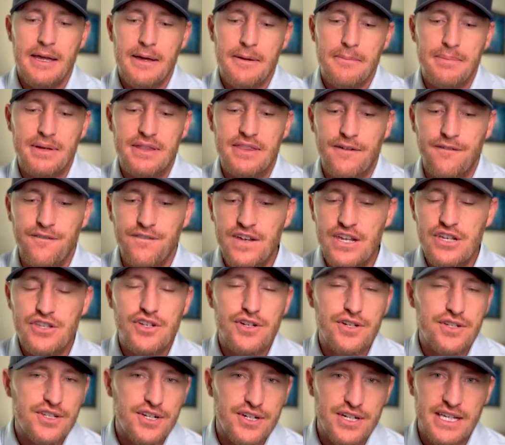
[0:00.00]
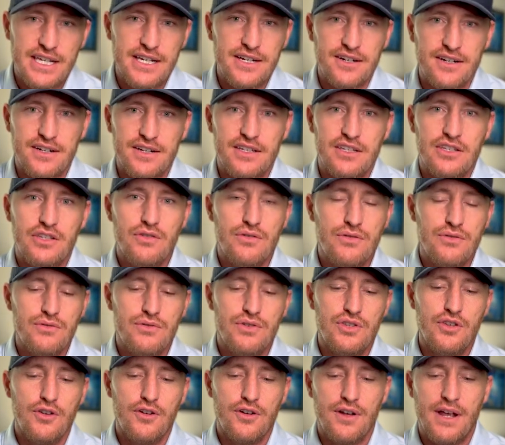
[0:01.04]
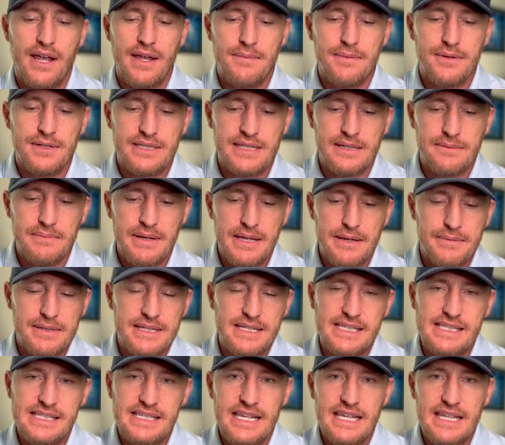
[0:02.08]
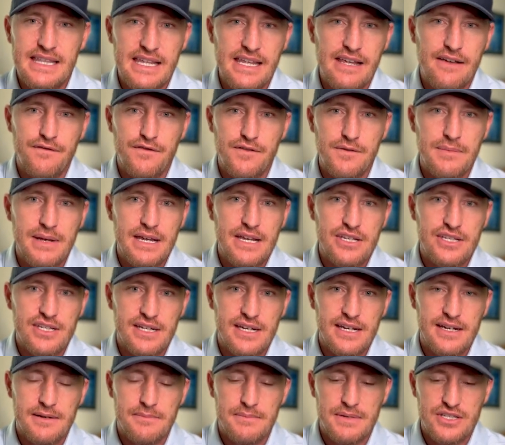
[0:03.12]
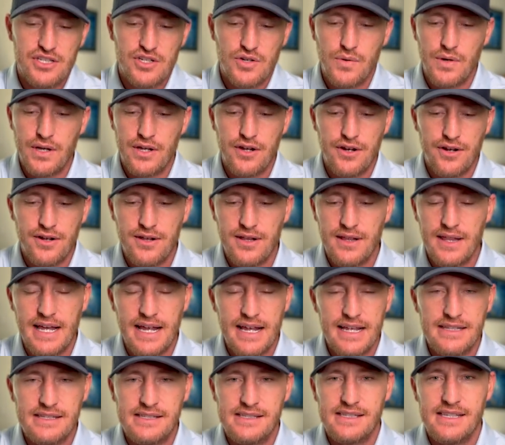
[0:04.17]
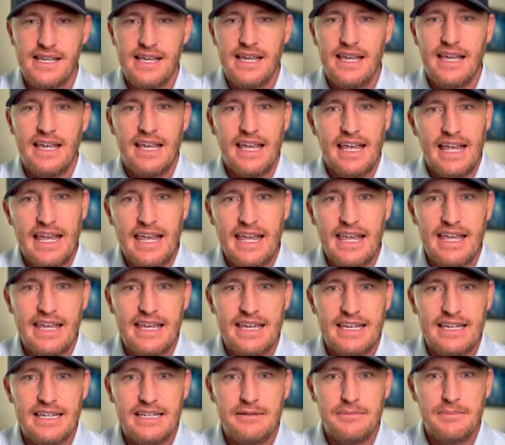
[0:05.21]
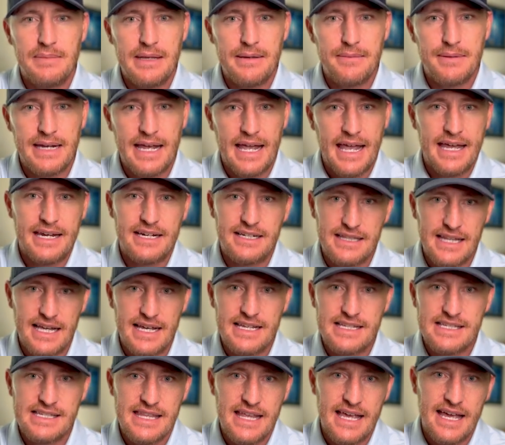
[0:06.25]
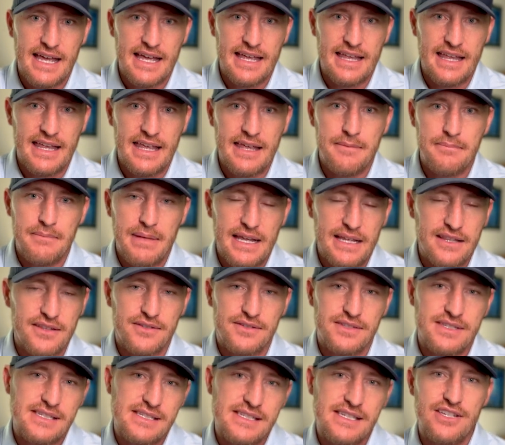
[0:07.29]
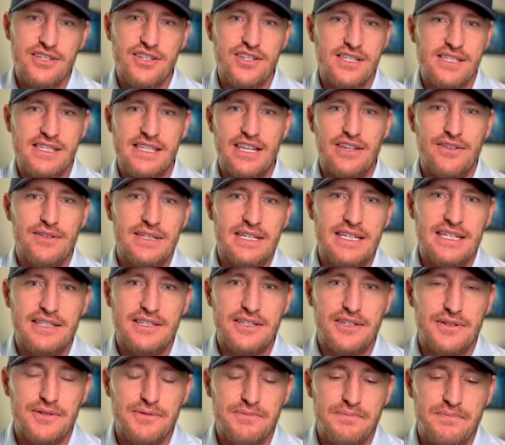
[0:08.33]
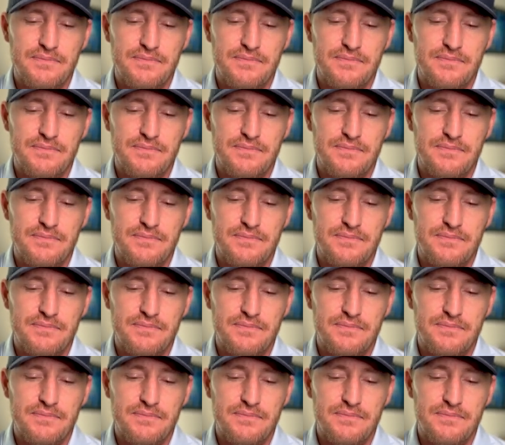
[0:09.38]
But the features are here. You're able to see the information in a much quicker glance and be able to analyze that and make those decisions that you need to.